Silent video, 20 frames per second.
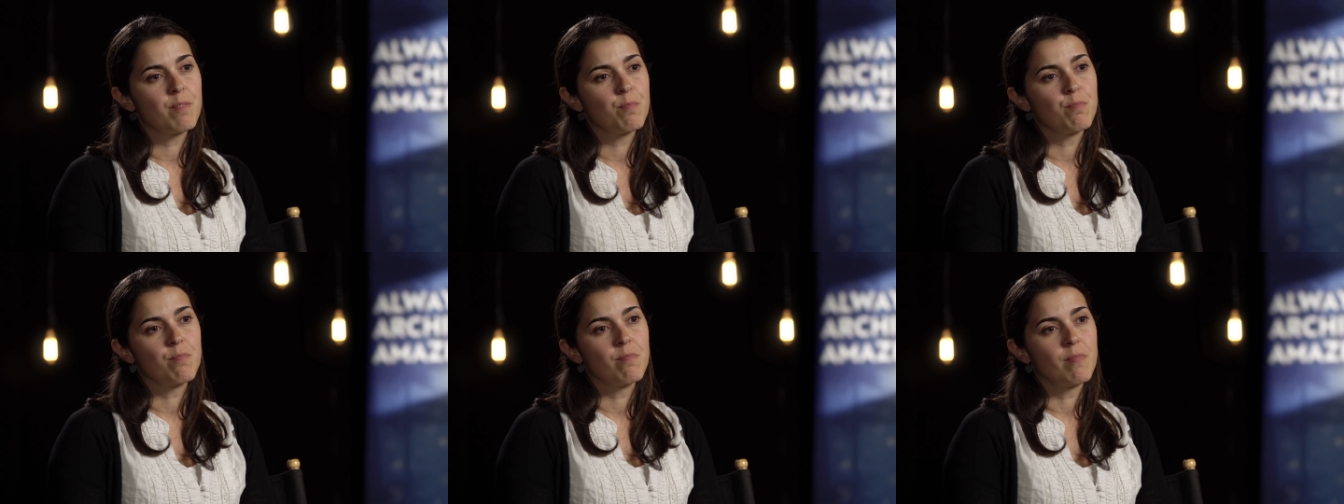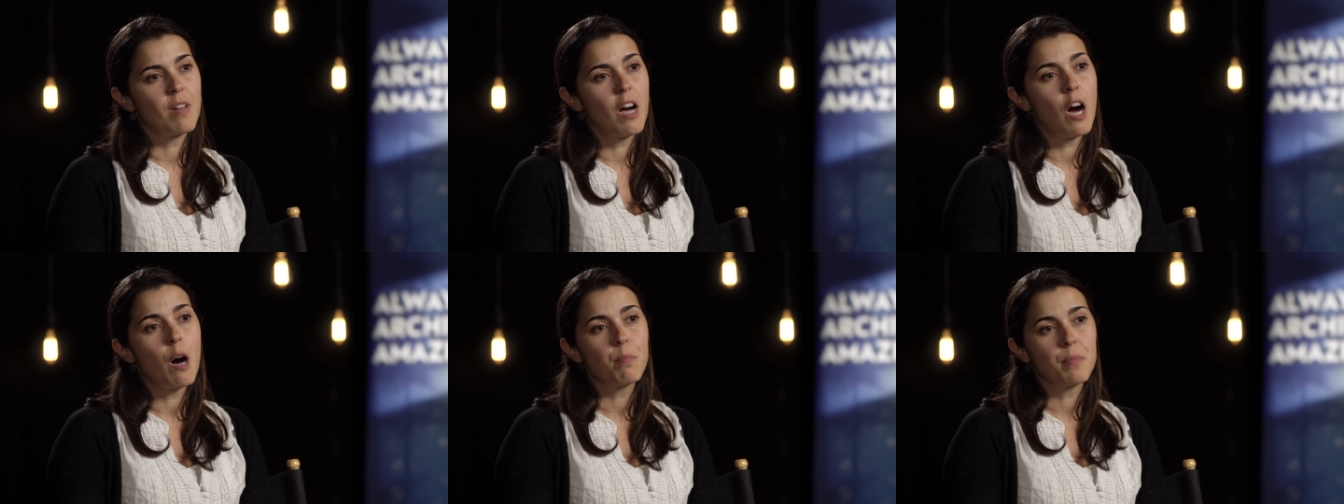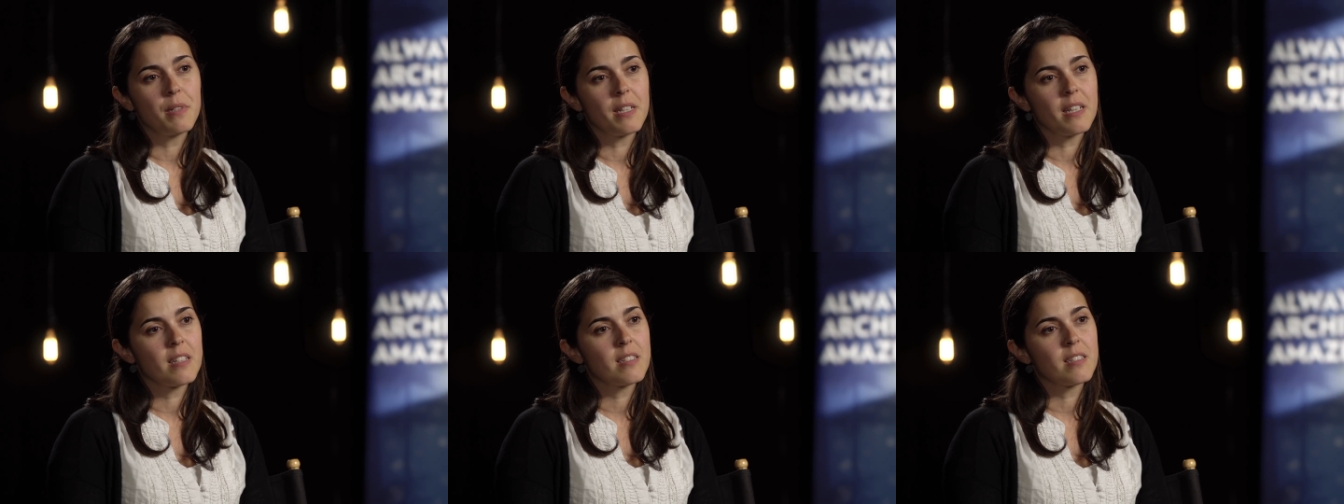um,
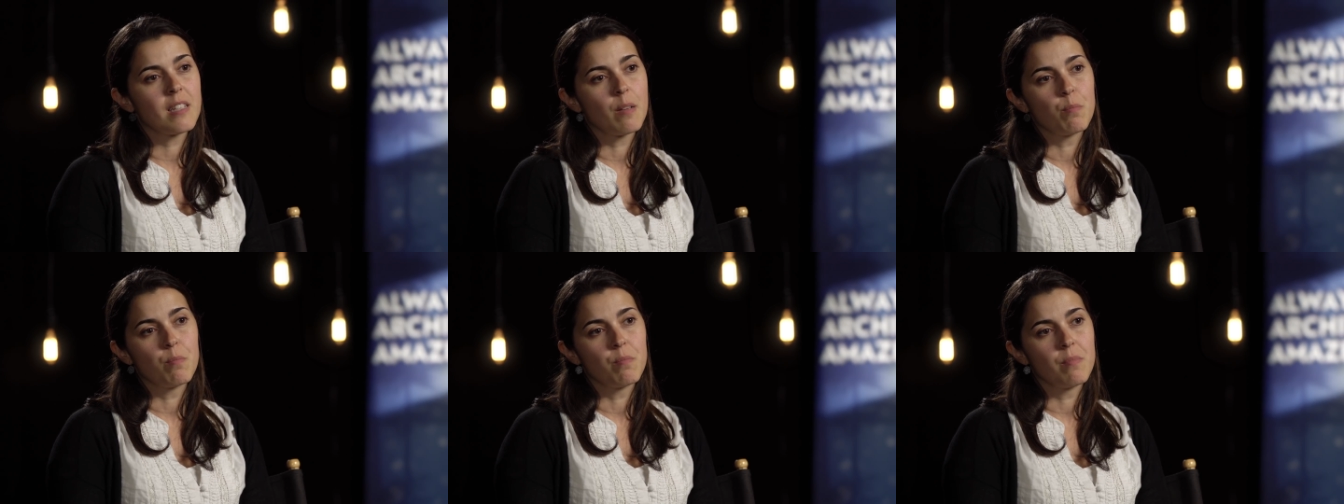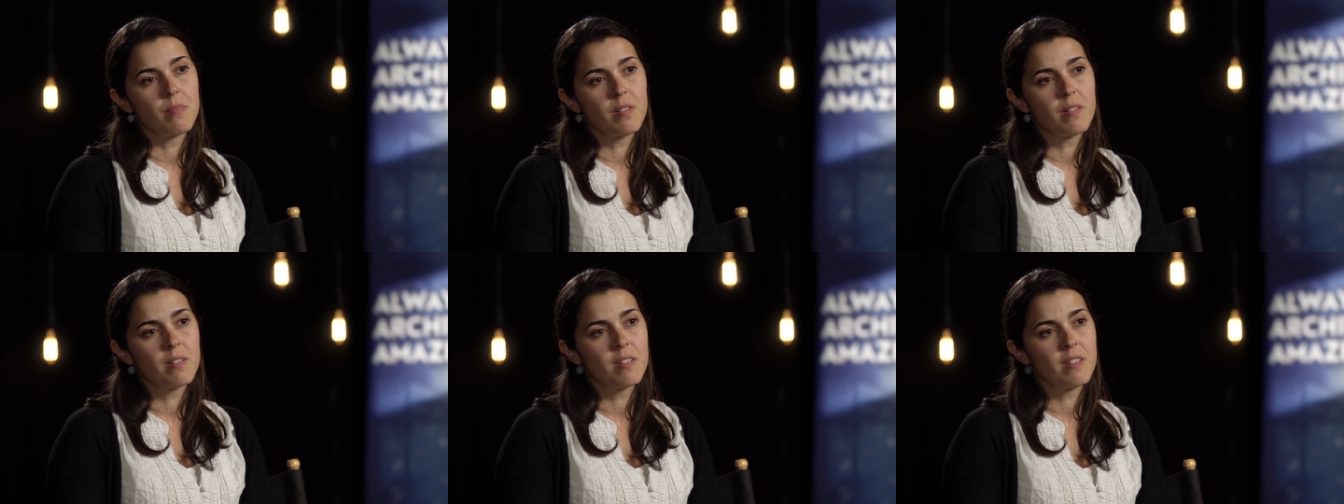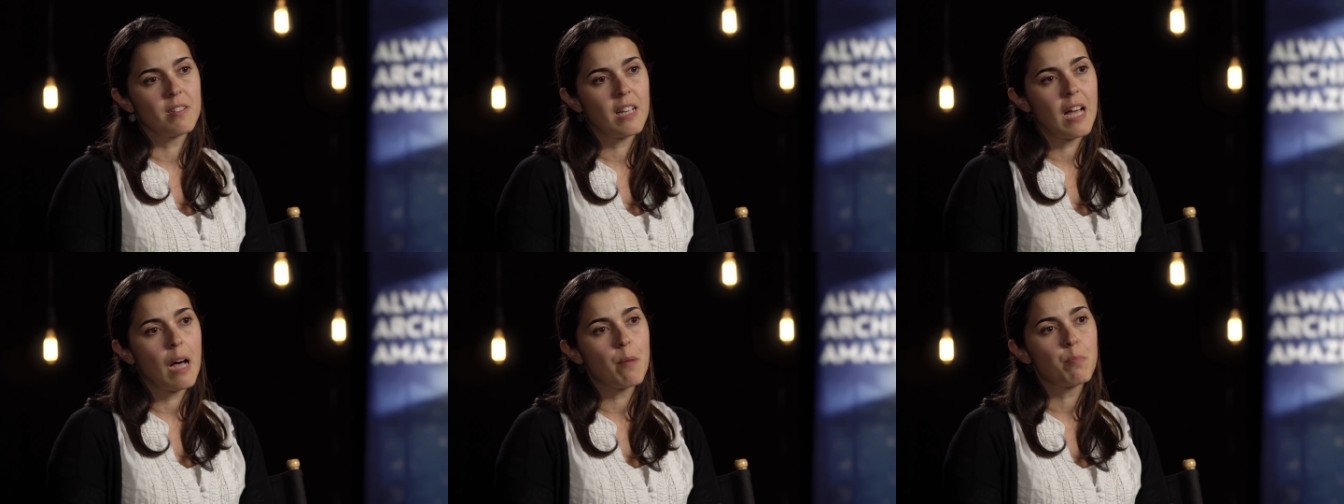optics
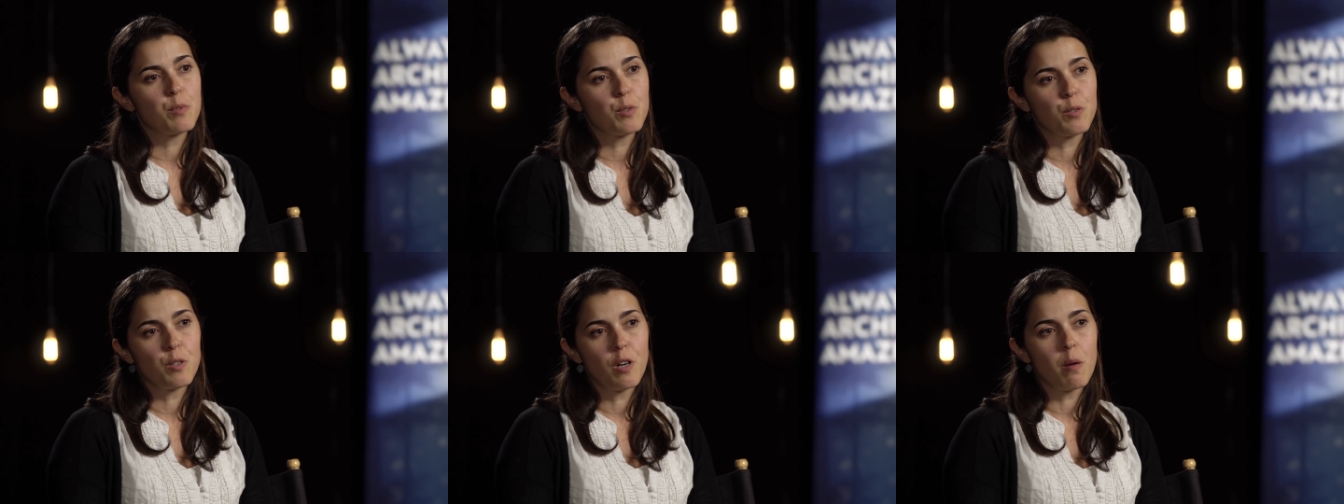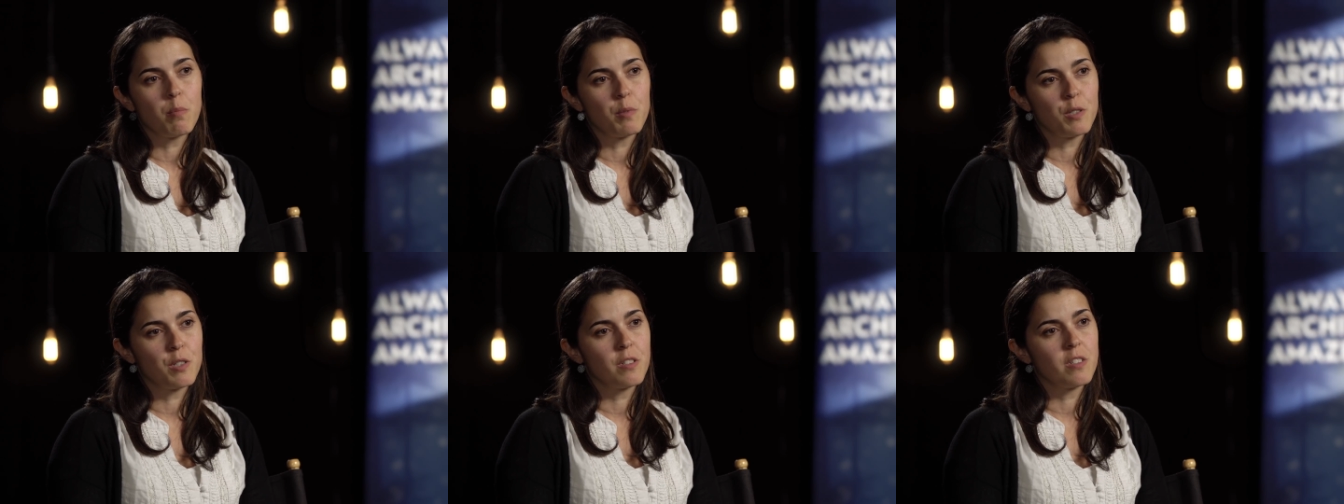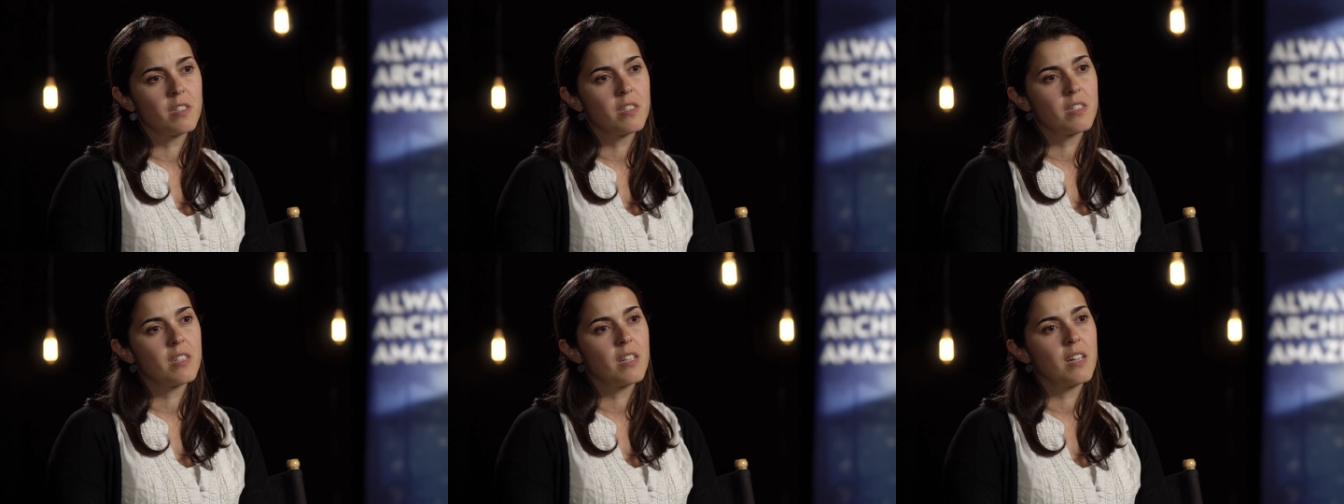and capture
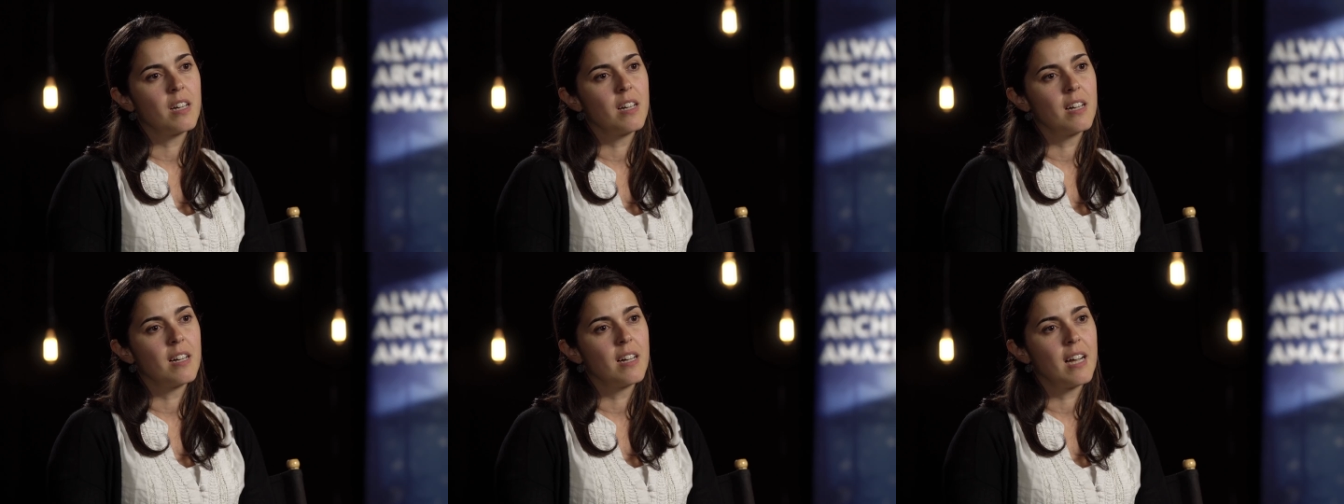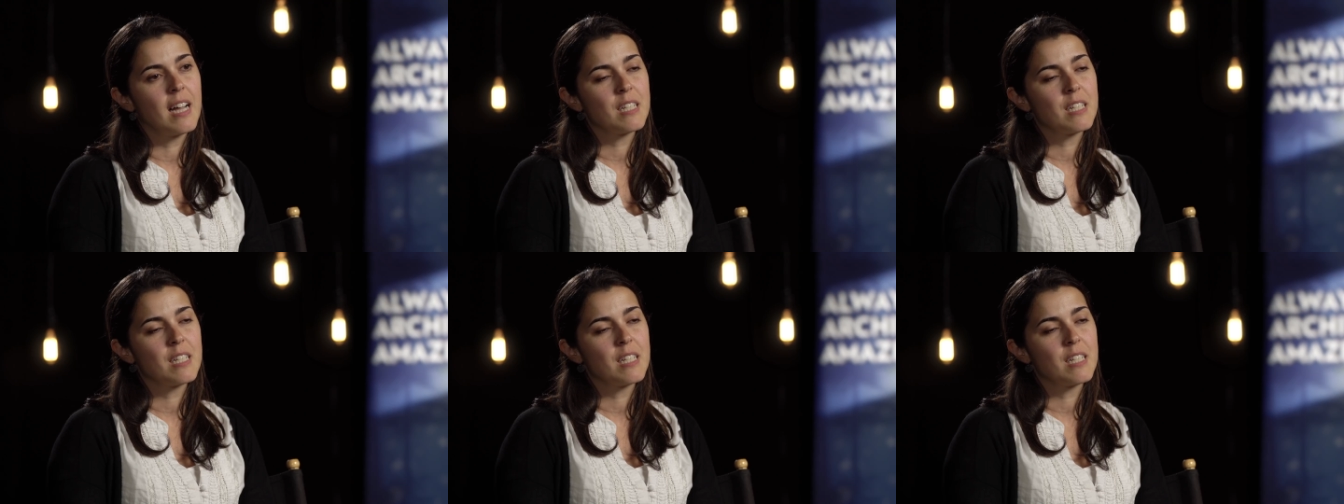options uh,